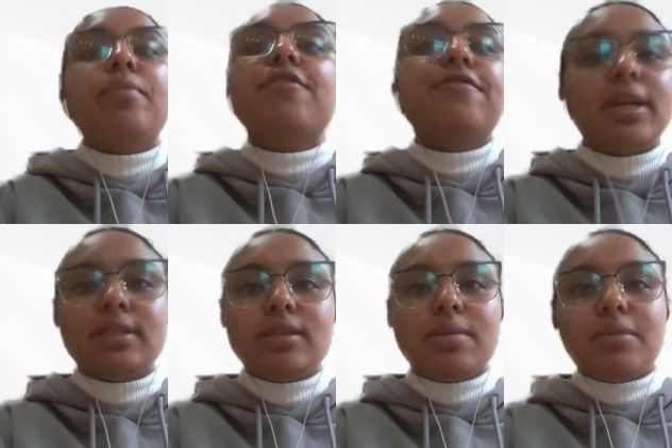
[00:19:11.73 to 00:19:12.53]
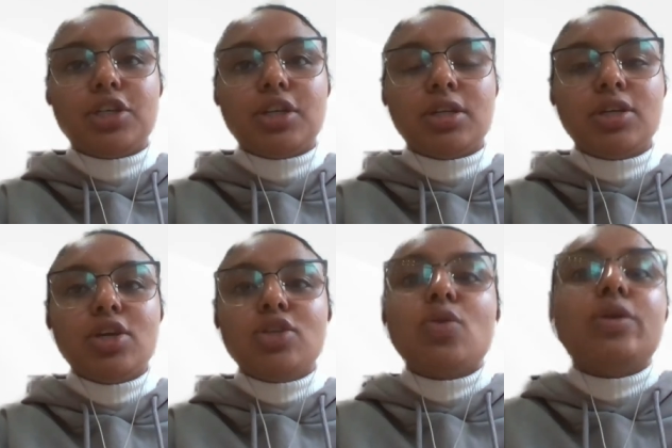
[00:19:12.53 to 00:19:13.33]
perfect submission.
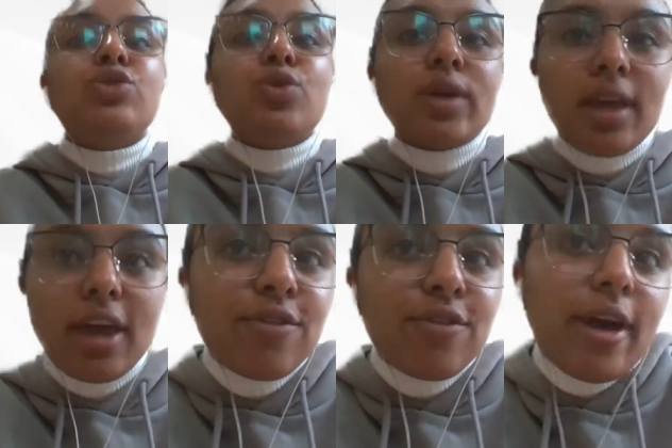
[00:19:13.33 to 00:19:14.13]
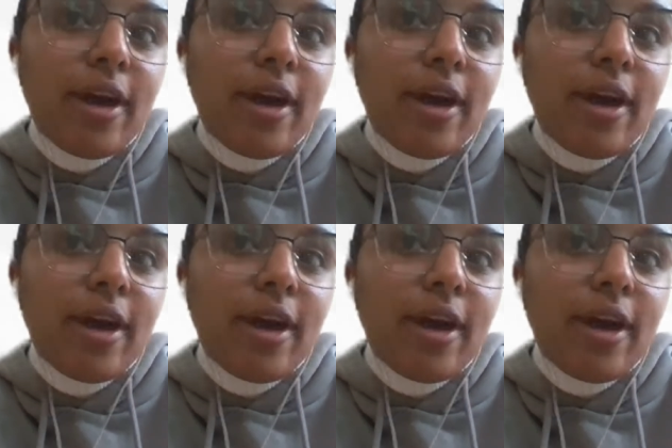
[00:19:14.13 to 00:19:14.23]
So it's okay if you